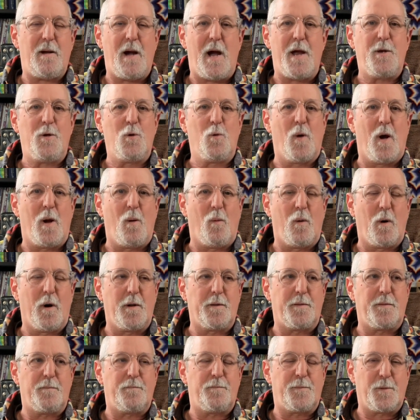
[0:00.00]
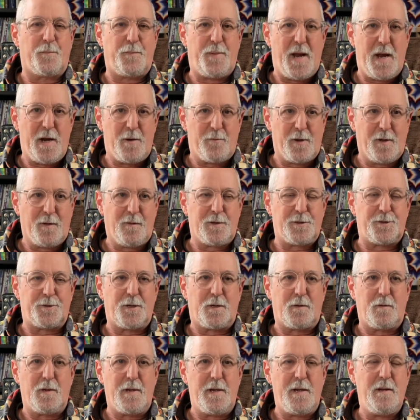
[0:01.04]
I knew I wanted to paint
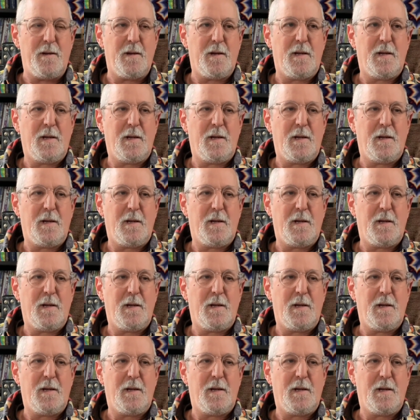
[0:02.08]
realistically.